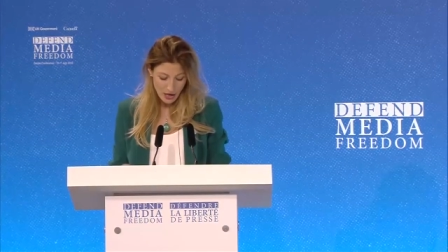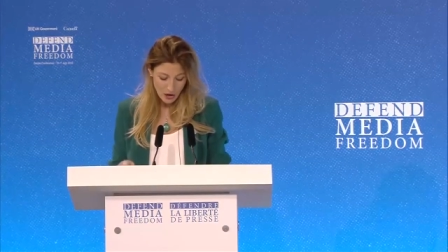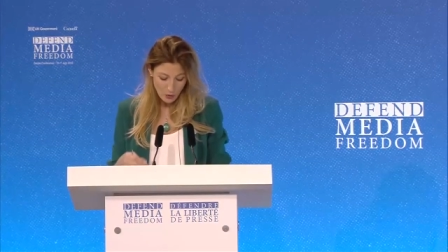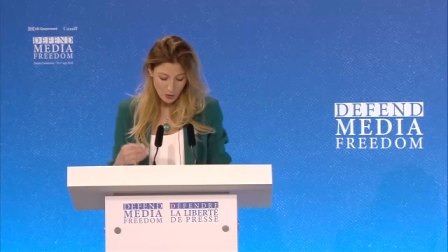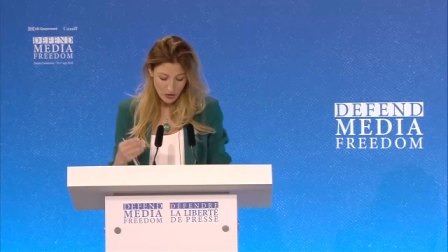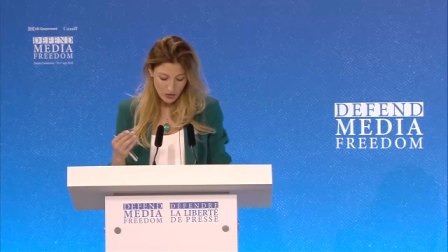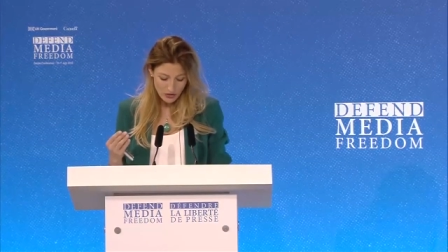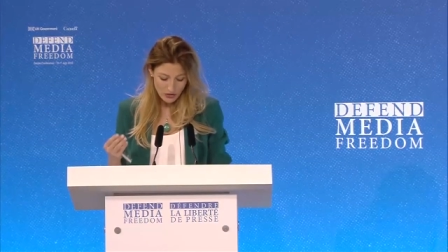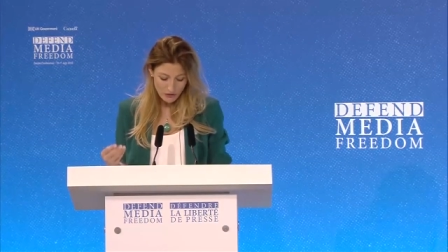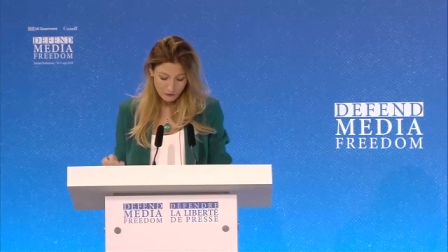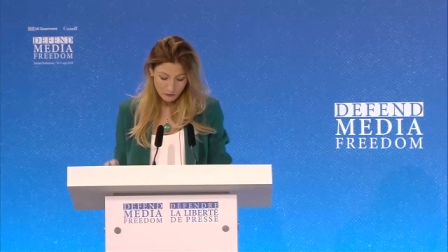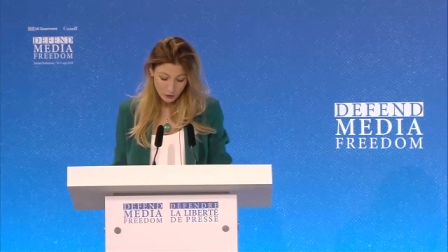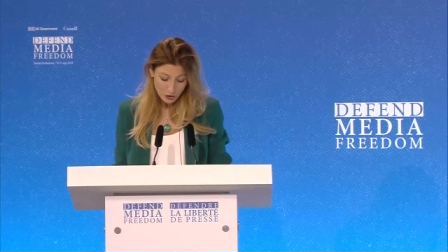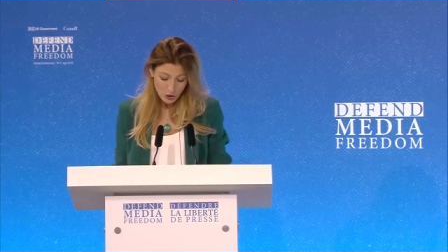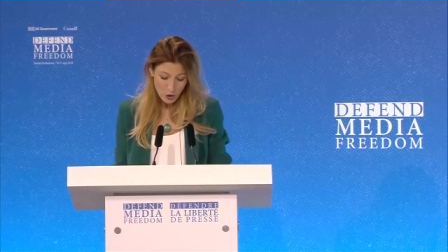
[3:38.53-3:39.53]
With the
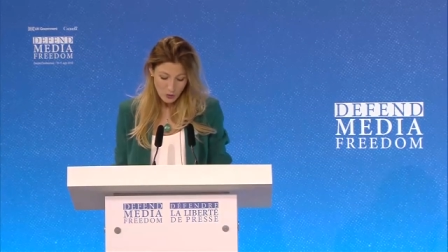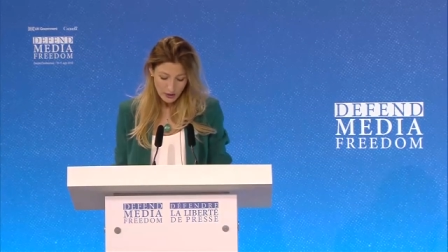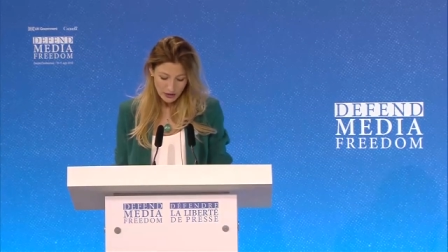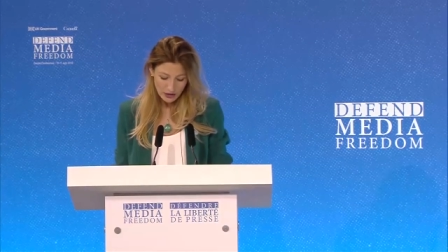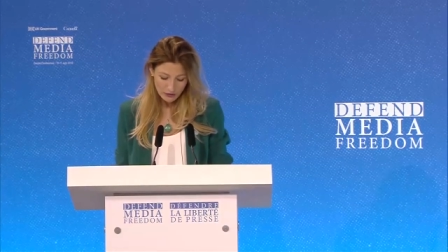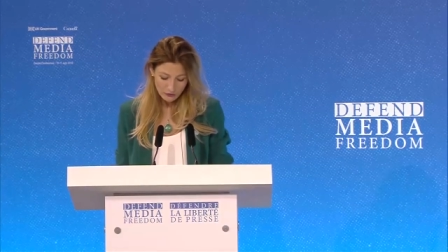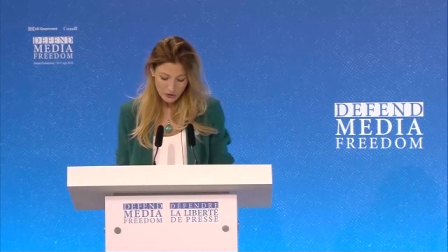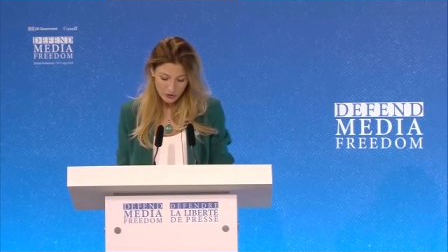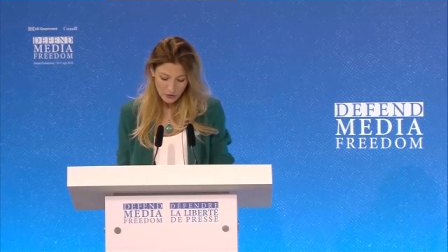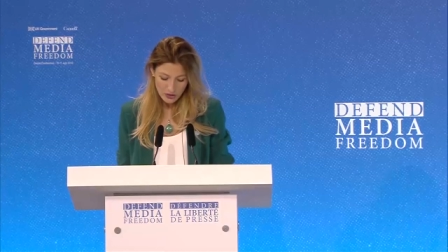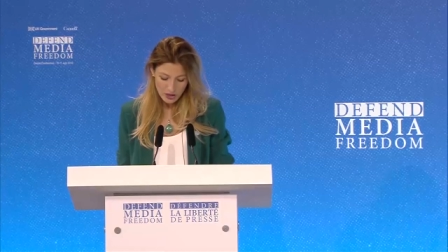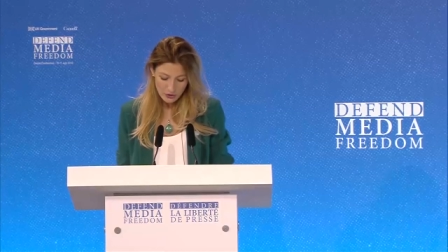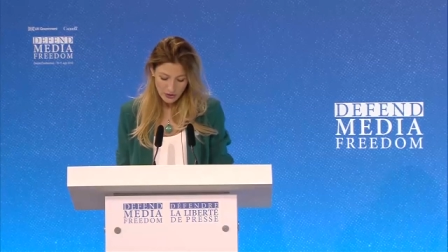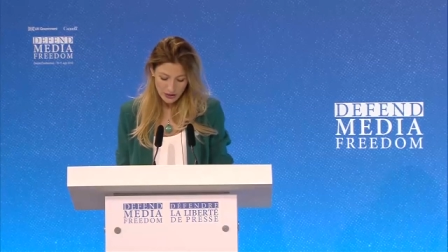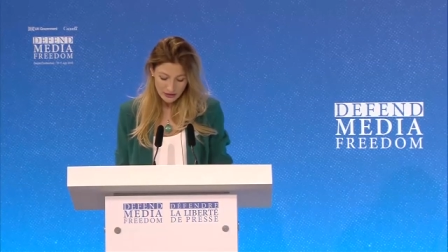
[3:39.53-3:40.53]
foregoing in view,
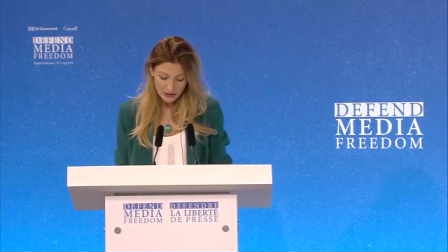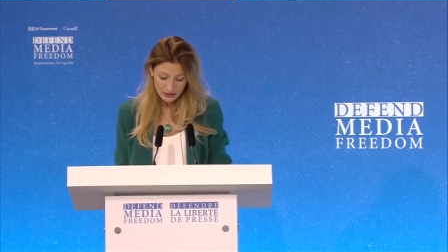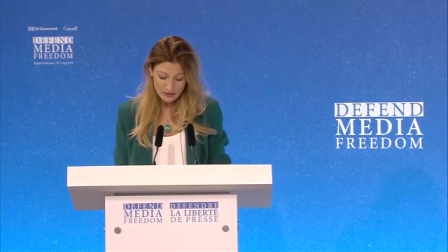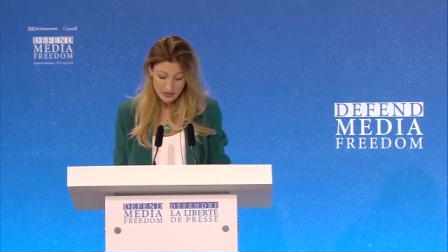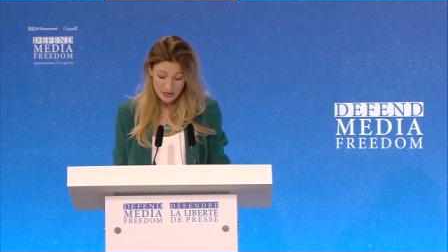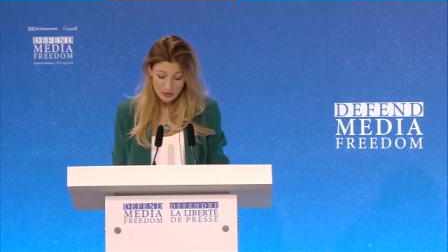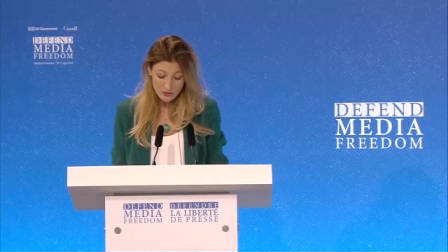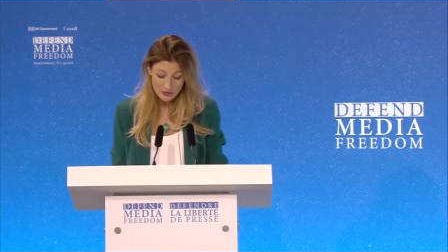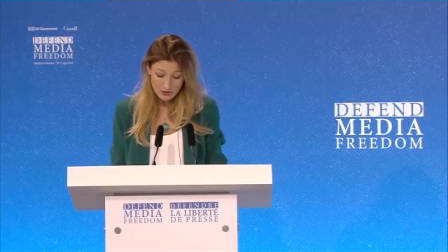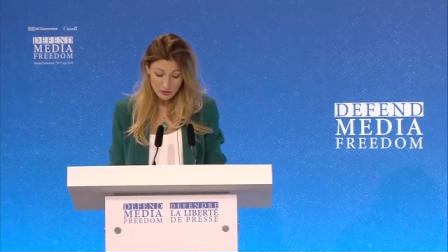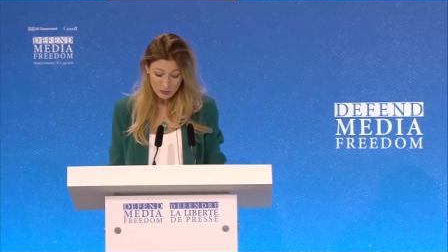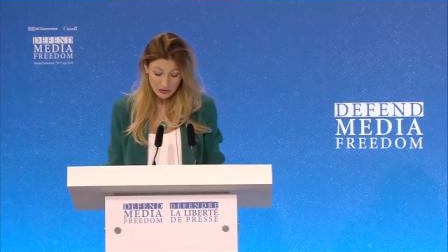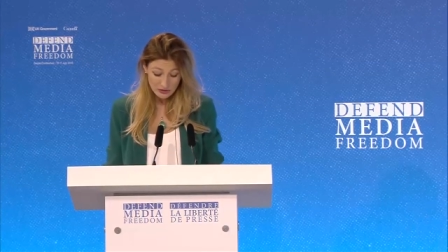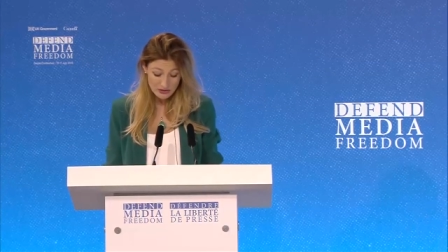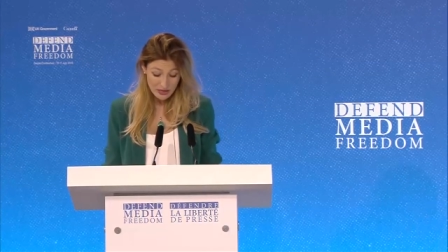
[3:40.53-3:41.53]
Ukraine continues to
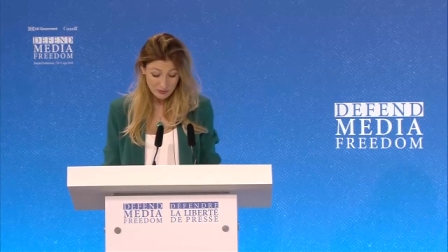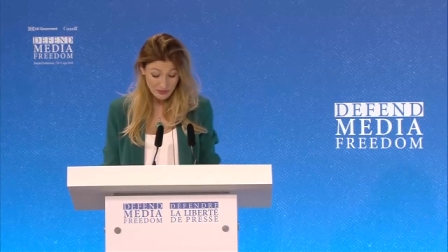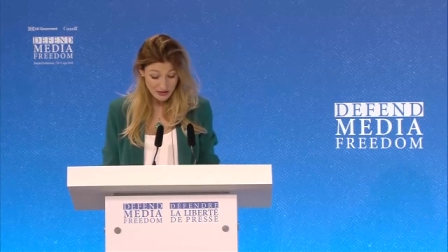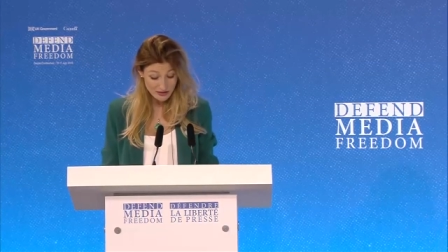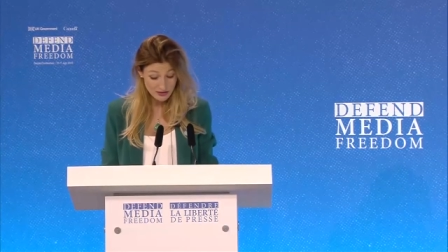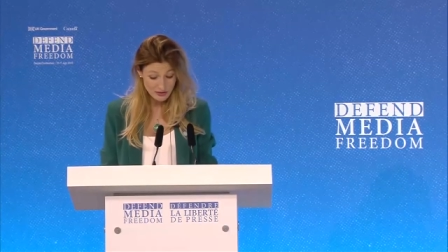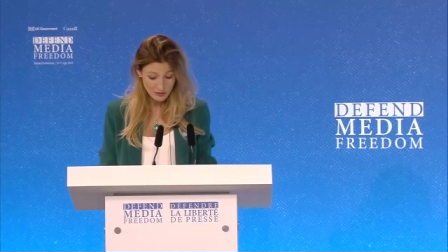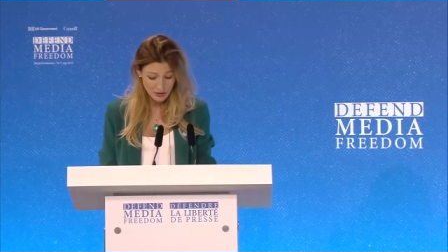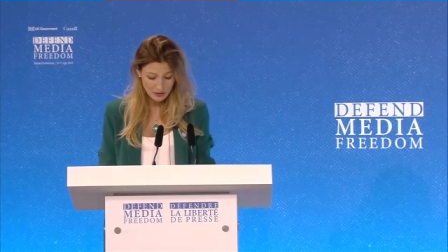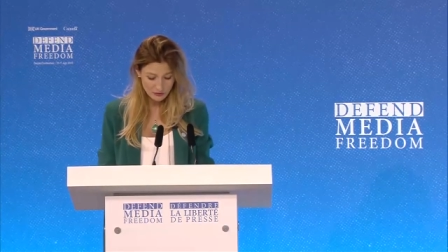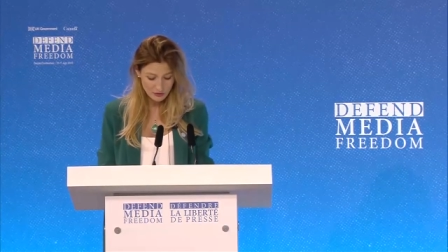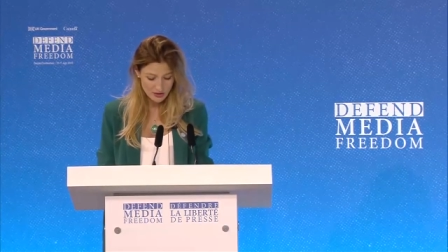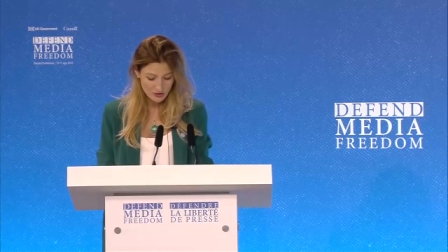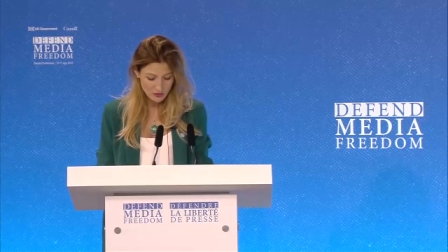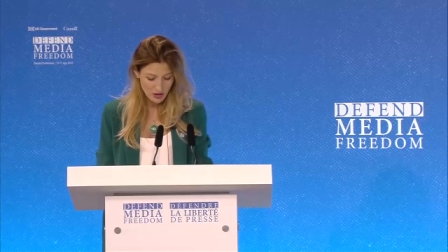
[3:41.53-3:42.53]
build up necessary
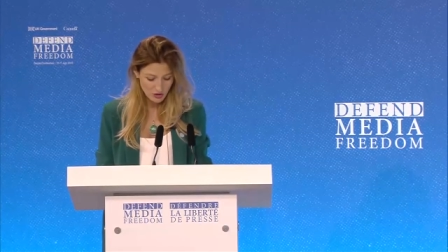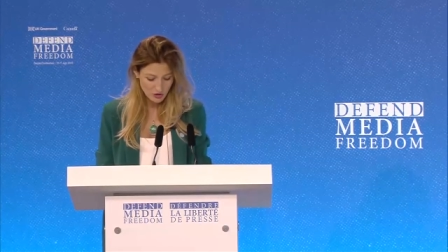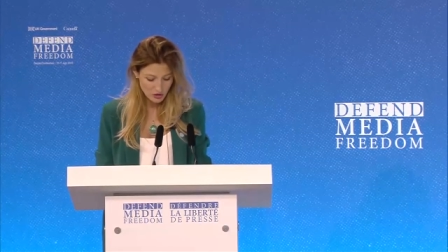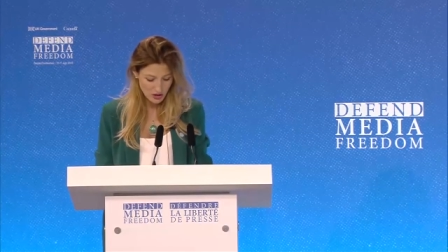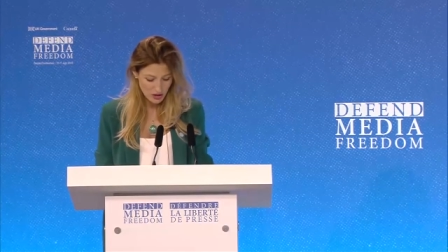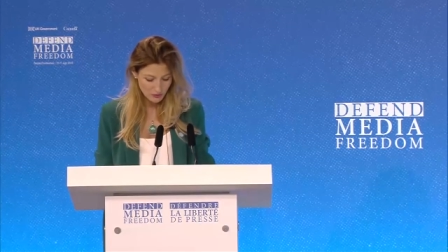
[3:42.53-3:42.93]
infrastructure,